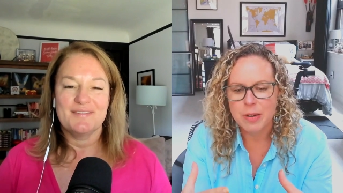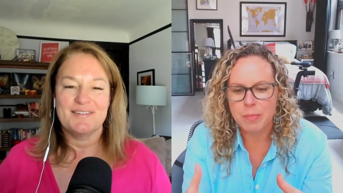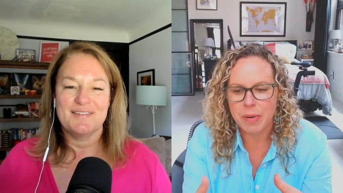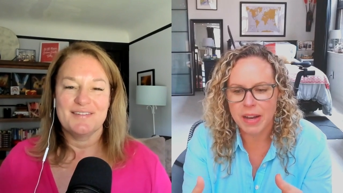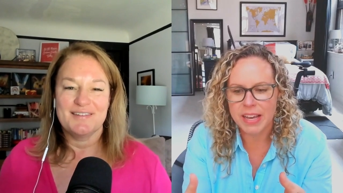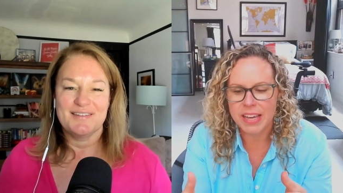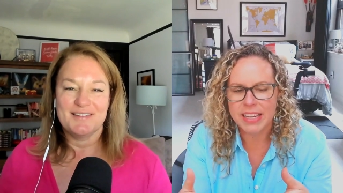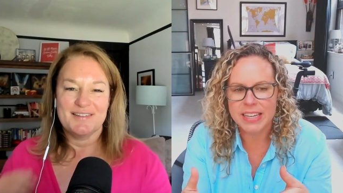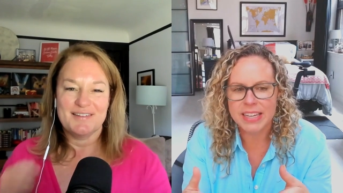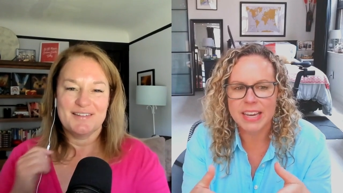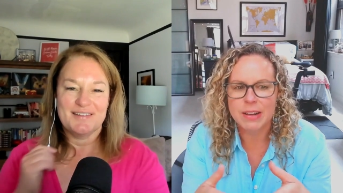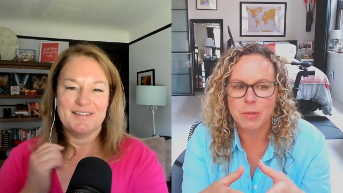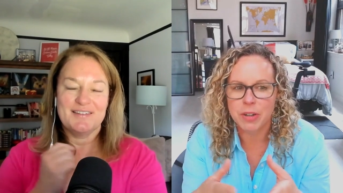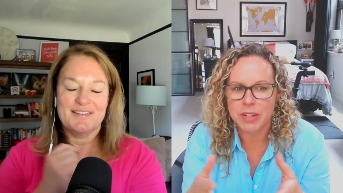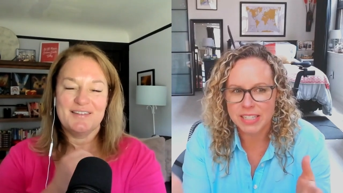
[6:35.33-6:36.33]
Speaker 1: but and
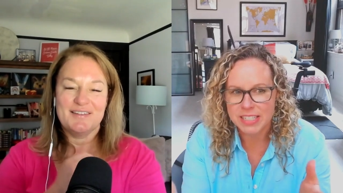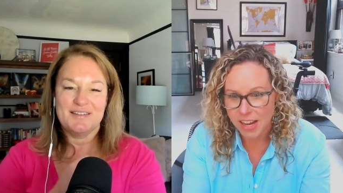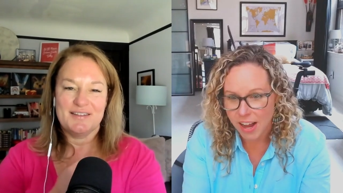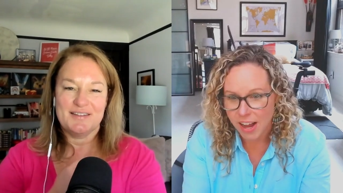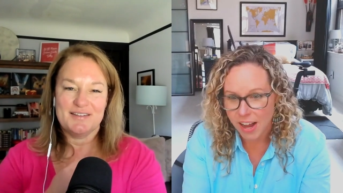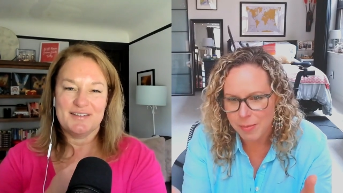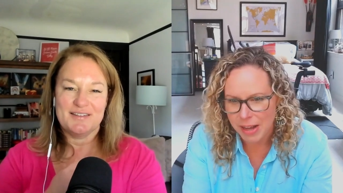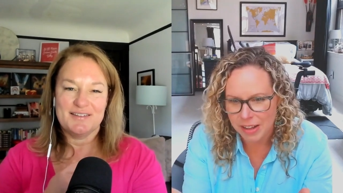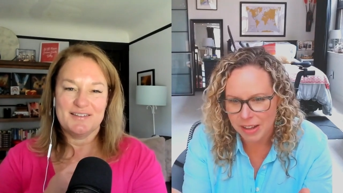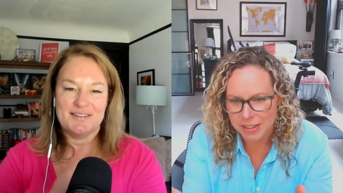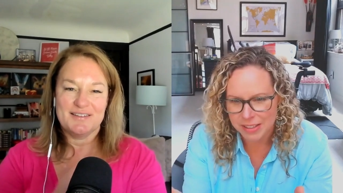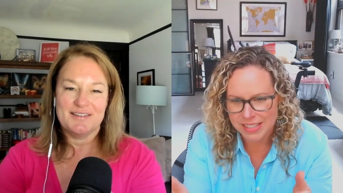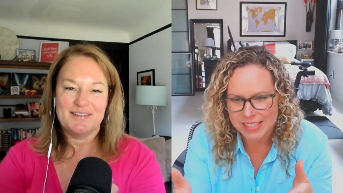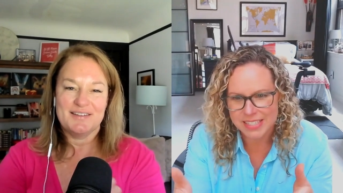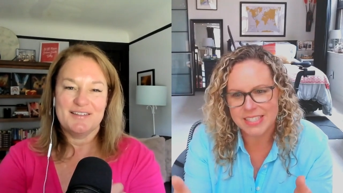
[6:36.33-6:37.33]
we're going to talk about
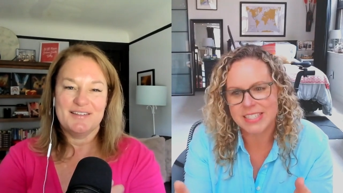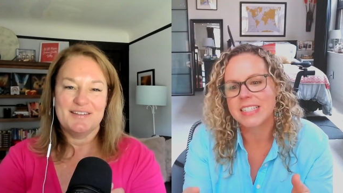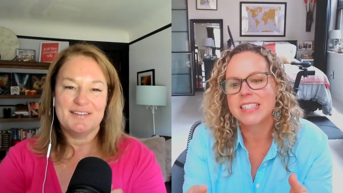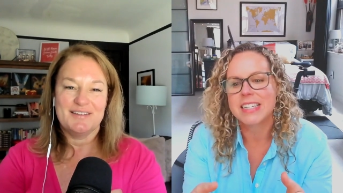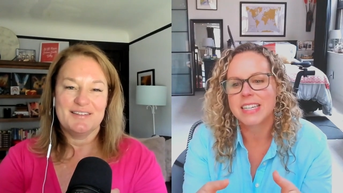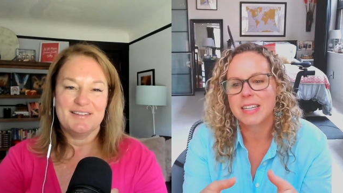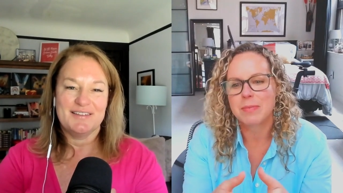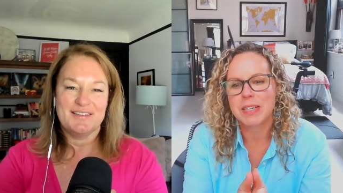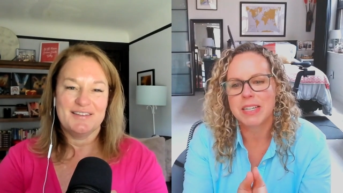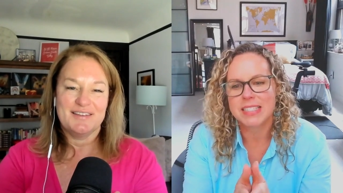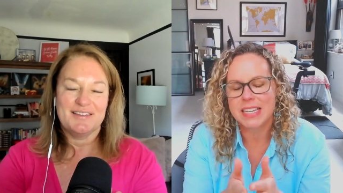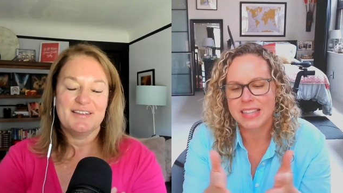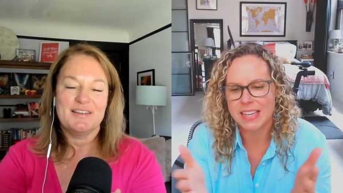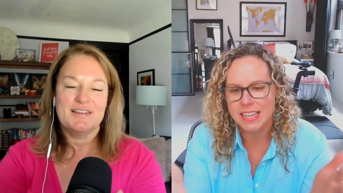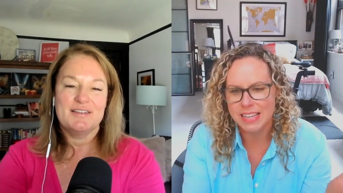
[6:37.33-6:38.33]
consistency because i
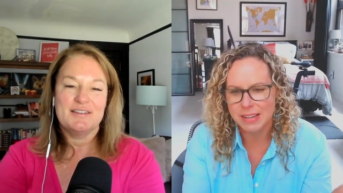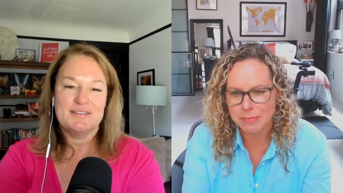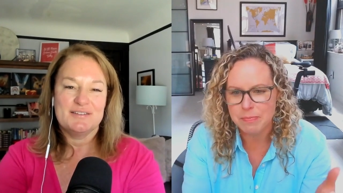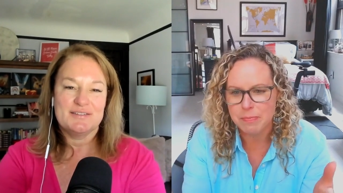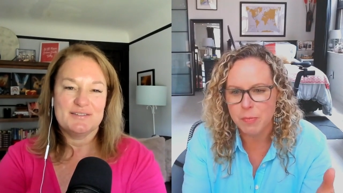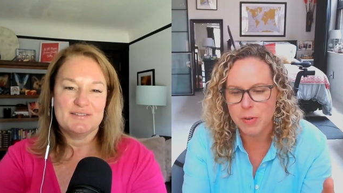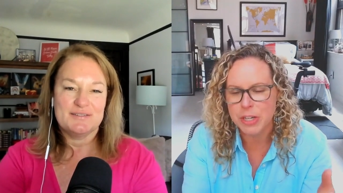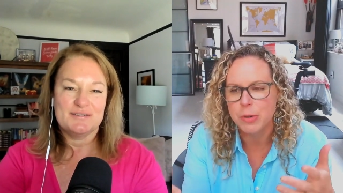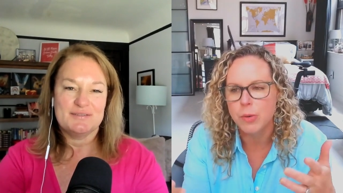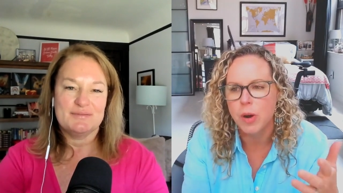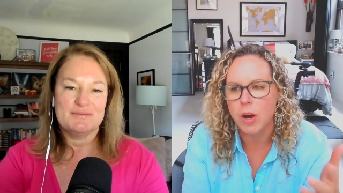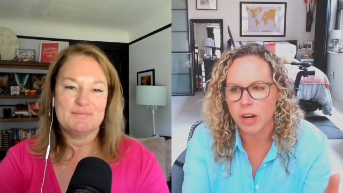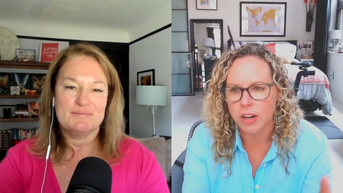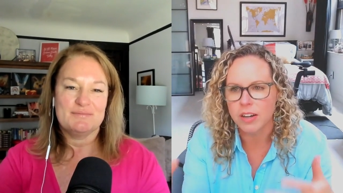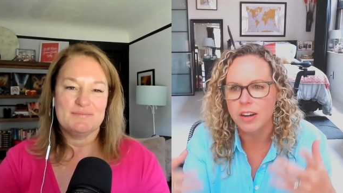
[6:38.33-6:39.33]
think when you
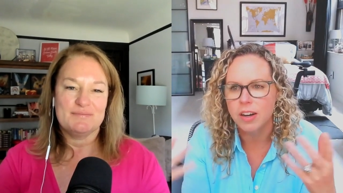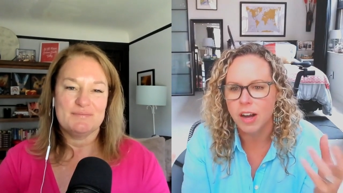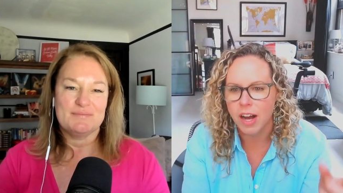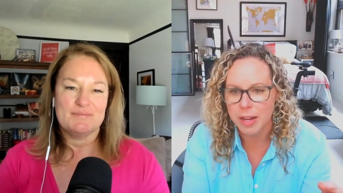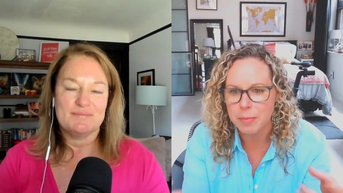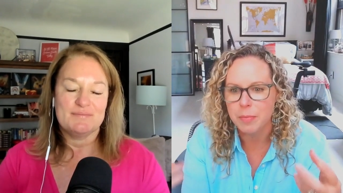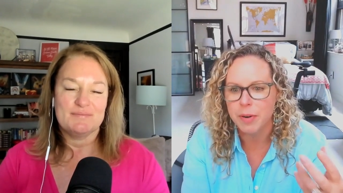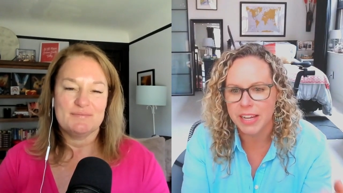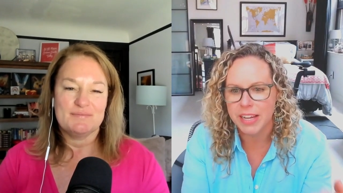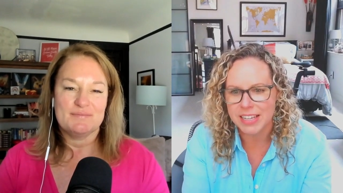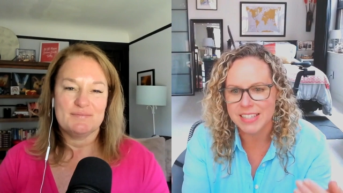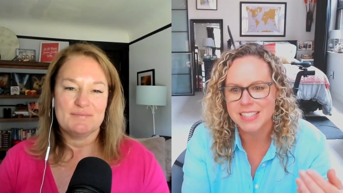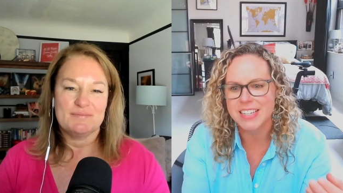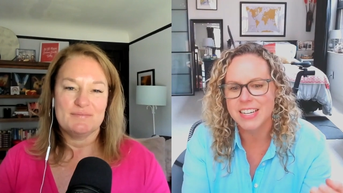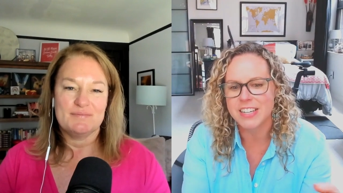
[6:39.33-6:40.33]
are on
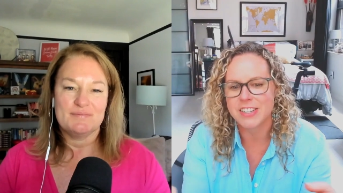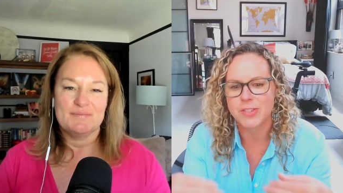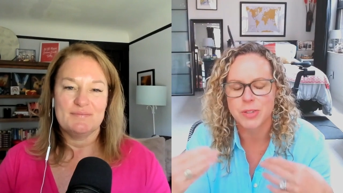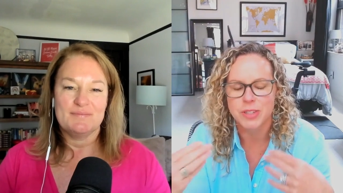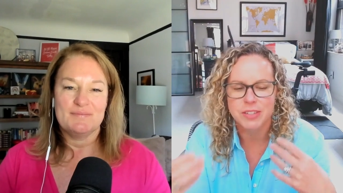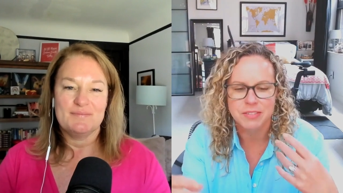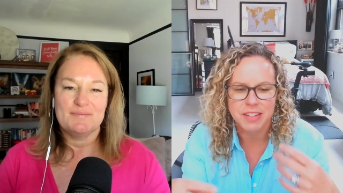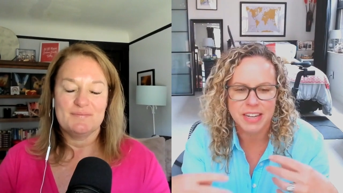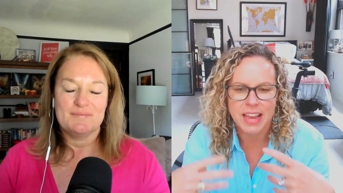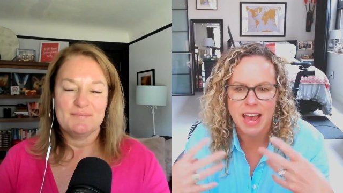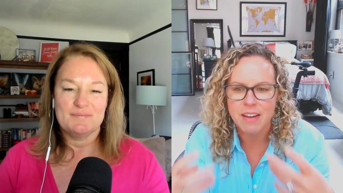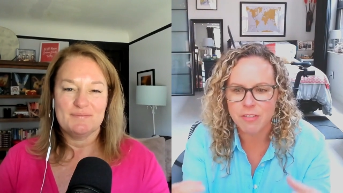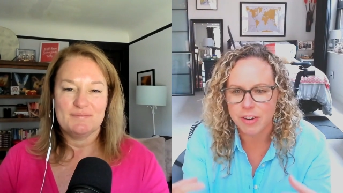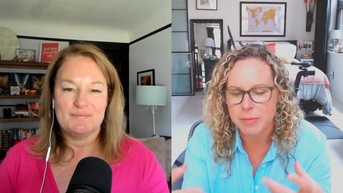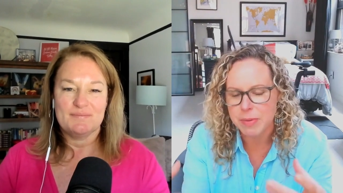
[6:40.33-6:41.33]
brand and sort of like
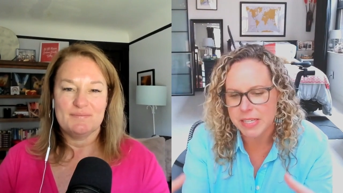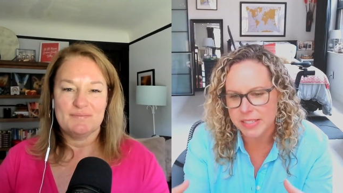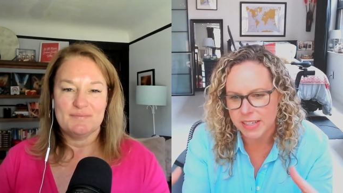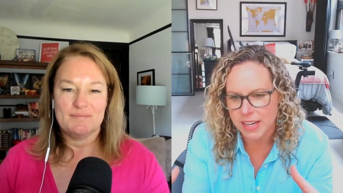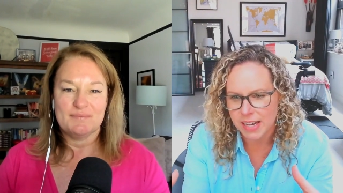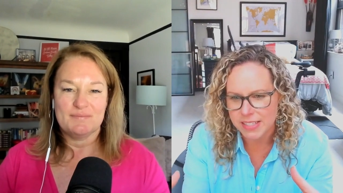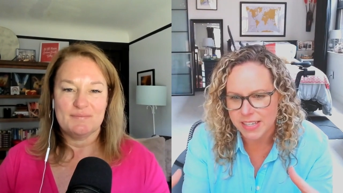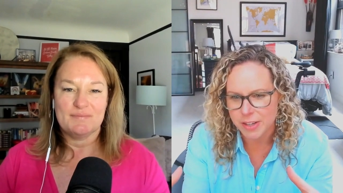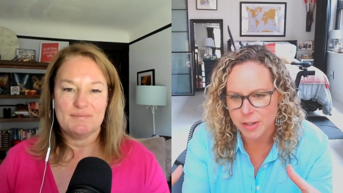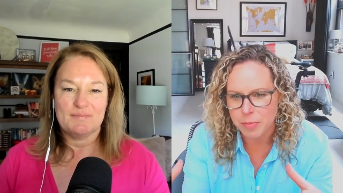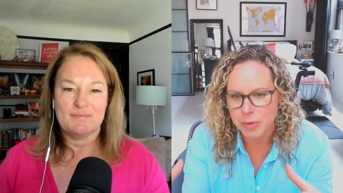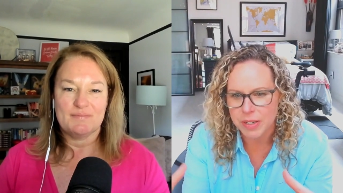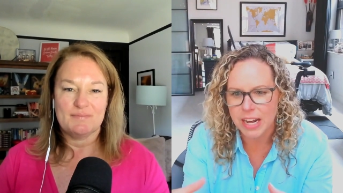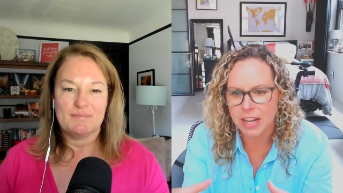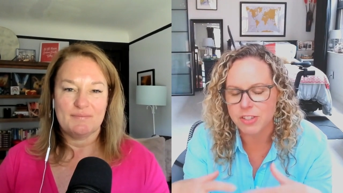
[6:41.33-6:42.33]
every piece of content you
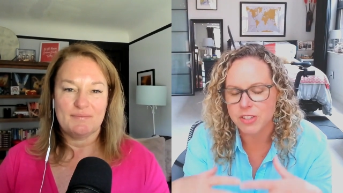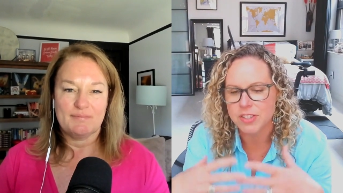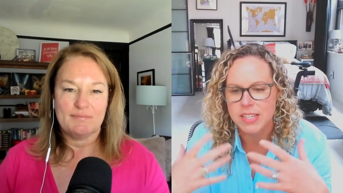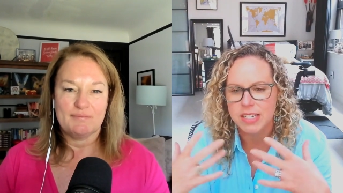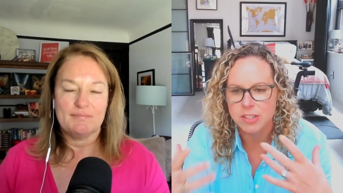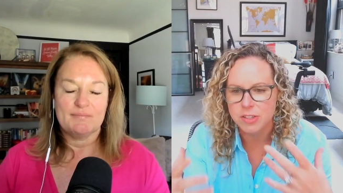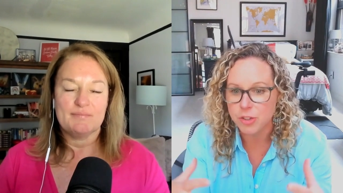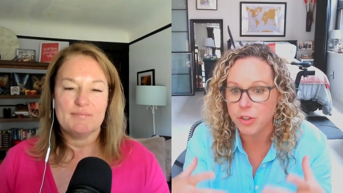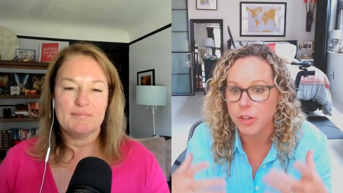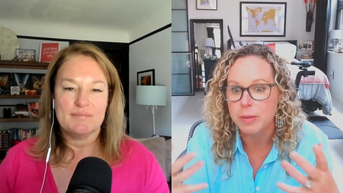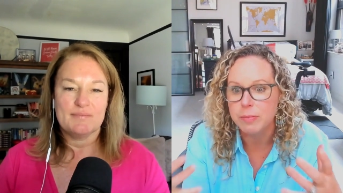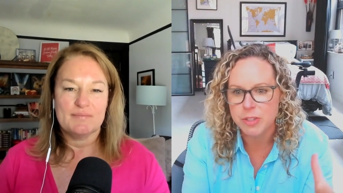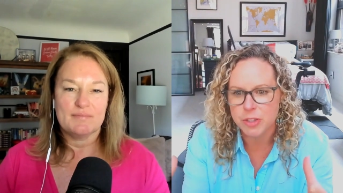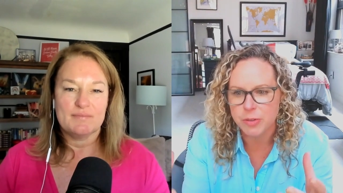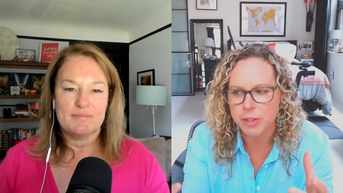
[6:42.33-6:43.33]
put out just like
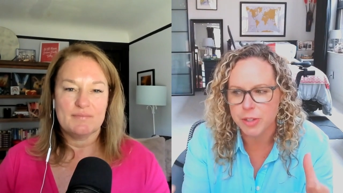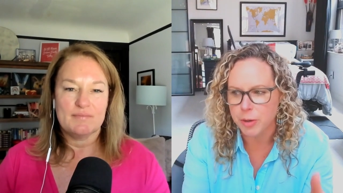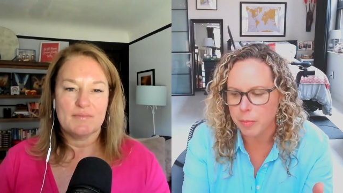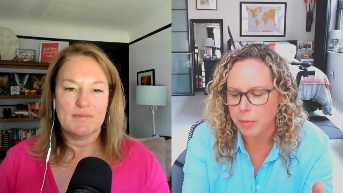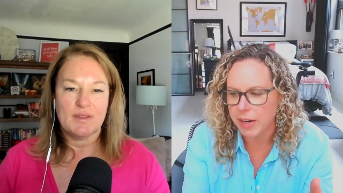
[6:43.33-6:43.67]
screams you and your